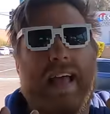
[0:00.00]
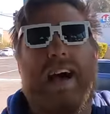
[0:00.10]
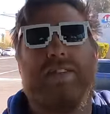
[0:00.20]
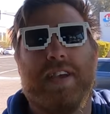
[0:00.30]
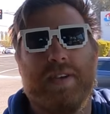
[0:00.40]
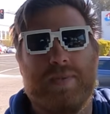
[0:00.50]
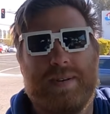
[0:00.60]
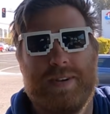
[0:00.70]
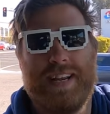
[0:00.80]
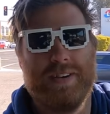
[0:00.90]
I'll tell you
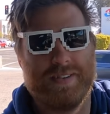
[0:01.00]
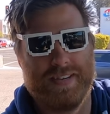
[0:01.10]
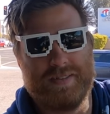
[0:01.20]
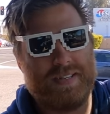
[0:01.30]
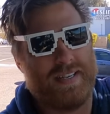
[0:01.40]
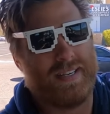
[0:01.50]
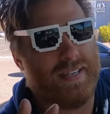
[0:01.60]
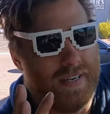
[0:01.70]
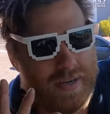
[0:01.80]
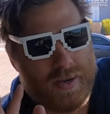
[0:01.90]
why we're here, though.
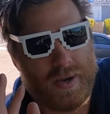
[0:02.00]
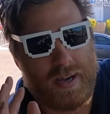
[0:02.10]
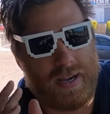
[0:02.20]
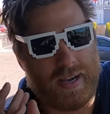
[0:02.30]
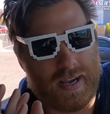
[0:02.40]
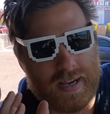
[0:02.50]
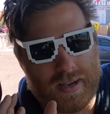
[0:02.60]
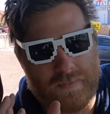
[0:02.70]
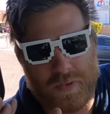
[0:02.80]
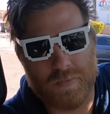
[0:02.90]

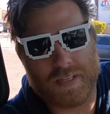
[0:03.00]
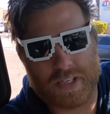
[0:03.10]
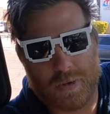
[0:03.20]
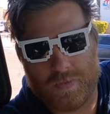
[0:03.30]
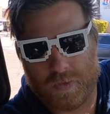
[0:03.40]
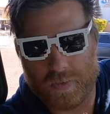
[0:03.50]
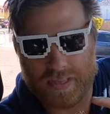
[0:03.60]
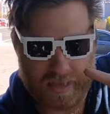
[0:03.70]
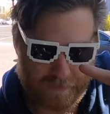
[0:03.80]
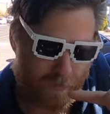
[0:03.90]
A few months ago, before we
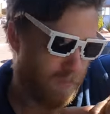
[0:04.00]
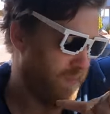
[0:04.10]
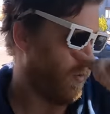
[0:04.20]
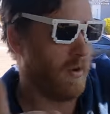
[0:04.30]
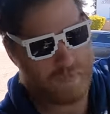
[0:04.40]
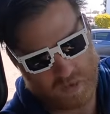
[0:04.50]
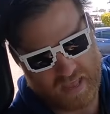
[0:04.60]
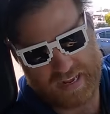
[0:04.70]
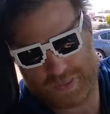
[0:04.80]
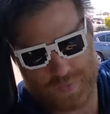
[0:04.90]
left for one of our
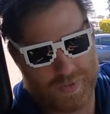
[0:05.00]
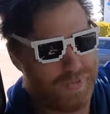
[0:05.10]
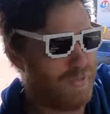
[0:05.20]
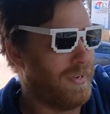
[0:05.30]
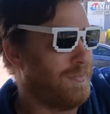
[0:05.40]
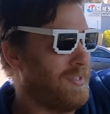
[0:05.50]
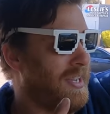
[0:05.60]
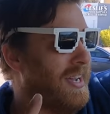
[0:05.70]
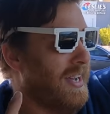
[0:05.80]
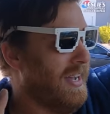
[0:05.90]
last road trips,
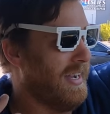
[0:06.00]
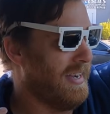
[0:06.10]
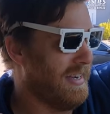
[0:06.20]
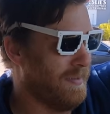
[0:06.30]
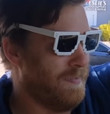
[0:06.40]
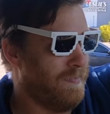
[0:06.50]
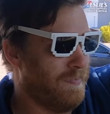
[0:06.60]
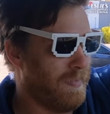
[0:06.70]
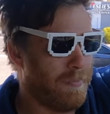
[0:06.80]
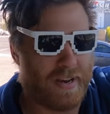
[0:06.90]

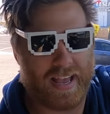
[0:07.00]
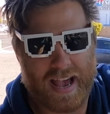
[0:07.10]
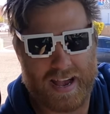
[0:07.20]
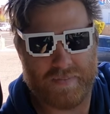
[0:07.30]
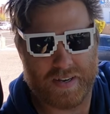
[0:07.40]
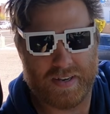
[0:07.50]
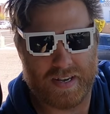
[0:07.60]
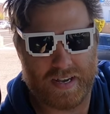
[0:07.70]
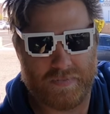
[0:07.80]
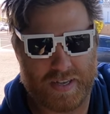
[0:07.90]
my buddy Ivan
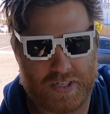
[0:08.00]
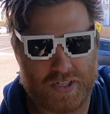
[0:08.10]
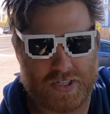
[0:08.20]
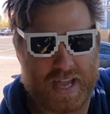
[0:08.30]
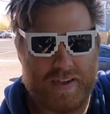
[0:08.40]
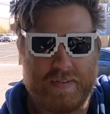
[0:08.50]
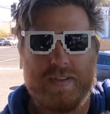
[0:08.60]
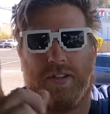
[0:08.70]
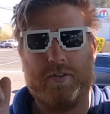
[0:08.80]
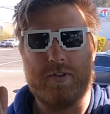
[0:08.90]
of It's Just
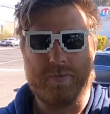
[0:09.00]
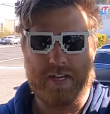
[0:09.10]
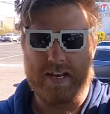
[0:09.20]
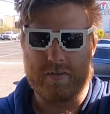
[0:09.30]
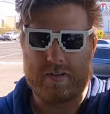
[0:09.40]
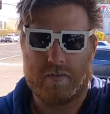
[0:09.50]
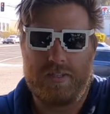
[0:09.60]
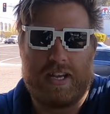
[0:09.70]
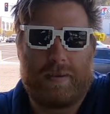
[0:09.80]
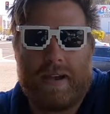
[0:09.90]
Ivan YouTube channel, go
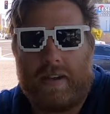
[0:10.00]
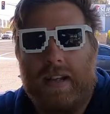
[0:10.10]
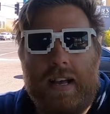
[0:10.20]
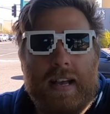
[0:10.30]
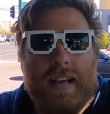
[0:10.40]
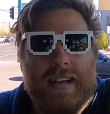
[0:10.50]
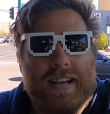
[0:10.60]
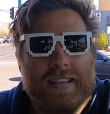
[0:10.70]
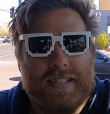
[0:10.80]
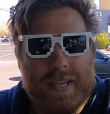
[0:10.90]
check him out,
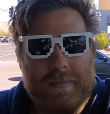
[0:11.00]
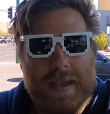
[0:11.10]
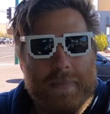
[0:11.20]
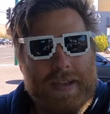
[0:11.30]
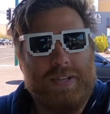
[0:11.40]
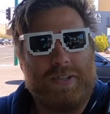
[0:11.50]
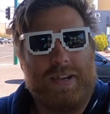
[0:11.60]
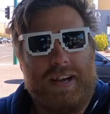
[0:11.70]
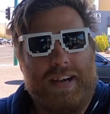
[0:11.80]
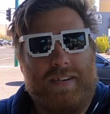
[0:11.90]
sent me a
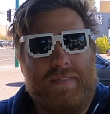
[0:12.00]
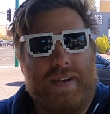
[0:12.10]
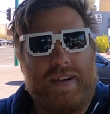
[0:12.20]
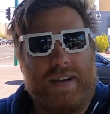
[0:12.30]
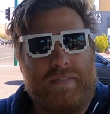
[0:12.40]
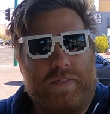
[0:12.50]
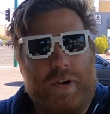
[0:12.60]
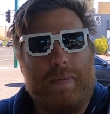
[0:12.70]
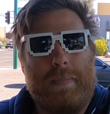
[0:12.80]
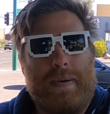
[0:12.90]
picture of a
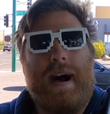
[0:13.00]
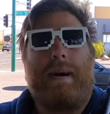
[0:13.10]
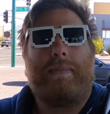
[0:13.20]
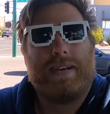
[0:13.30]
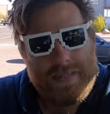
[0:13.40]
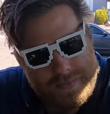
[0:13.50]
Furby Pop.